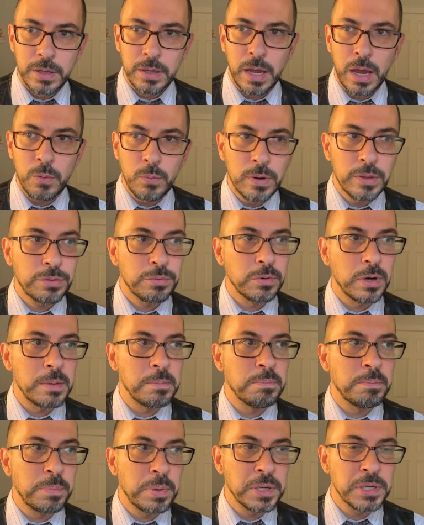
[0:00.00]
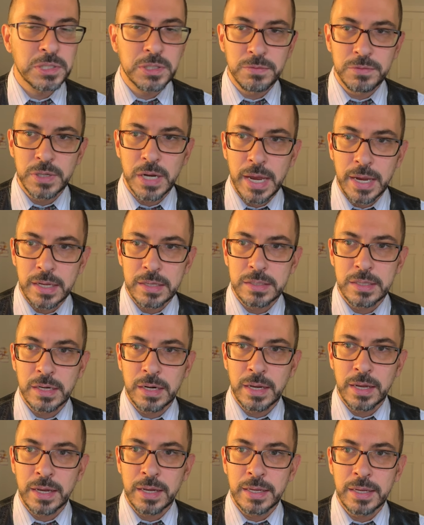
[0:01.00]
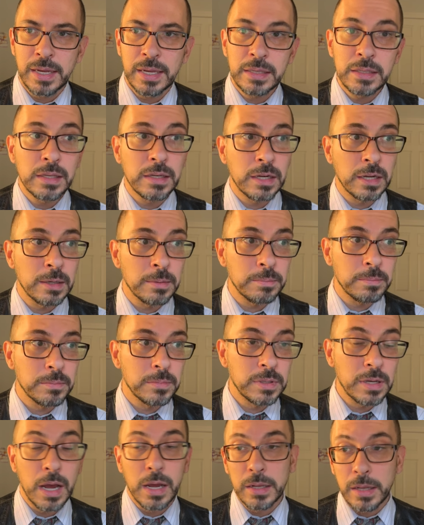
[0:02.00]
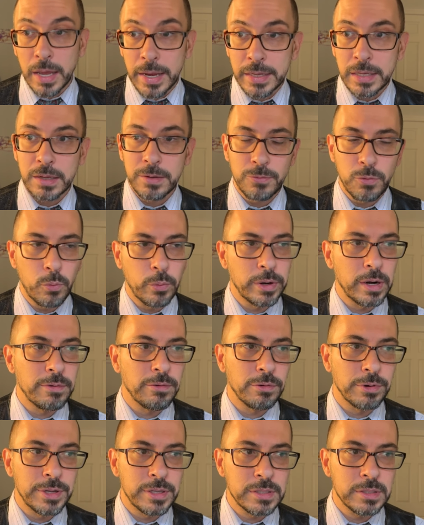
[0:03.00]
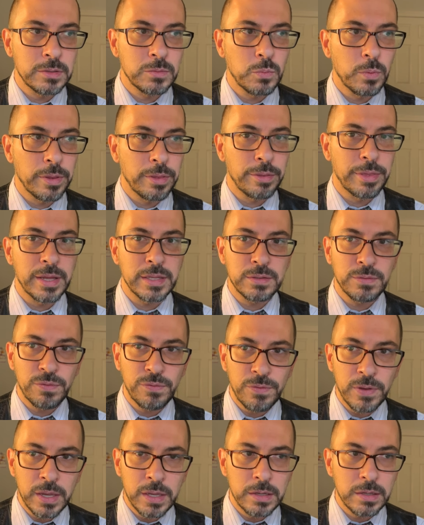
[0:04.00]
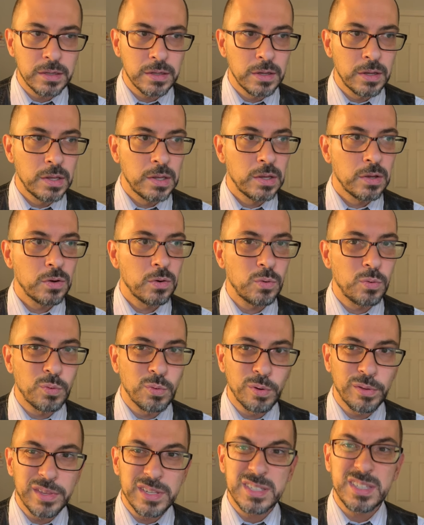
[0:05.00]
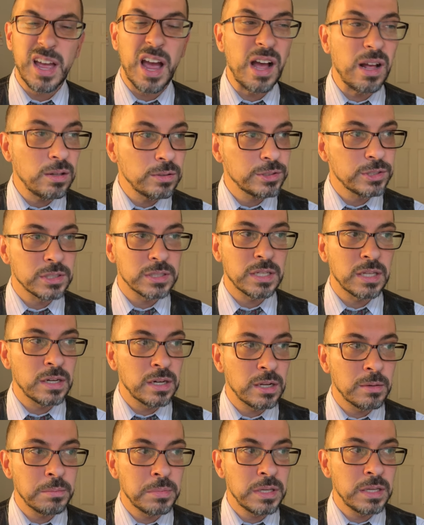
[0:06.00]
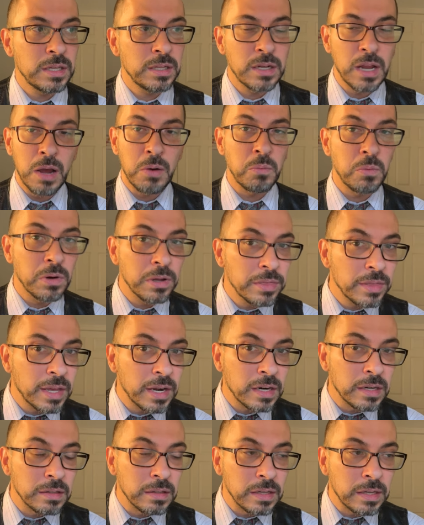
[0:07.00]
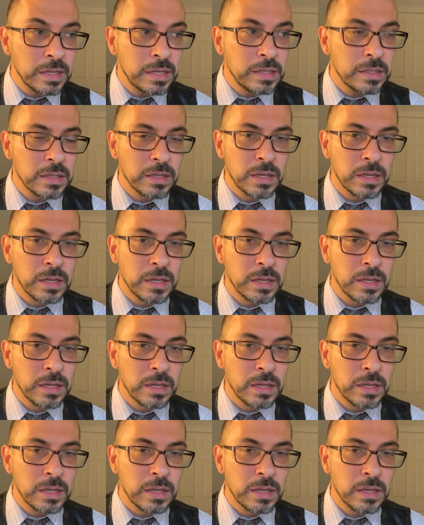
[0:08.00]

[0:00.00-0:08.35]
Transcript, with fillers: I went through a bunch of jackets that I ended up not liking for whatever reason, whether that's fit or the style just ended up being not one that I like,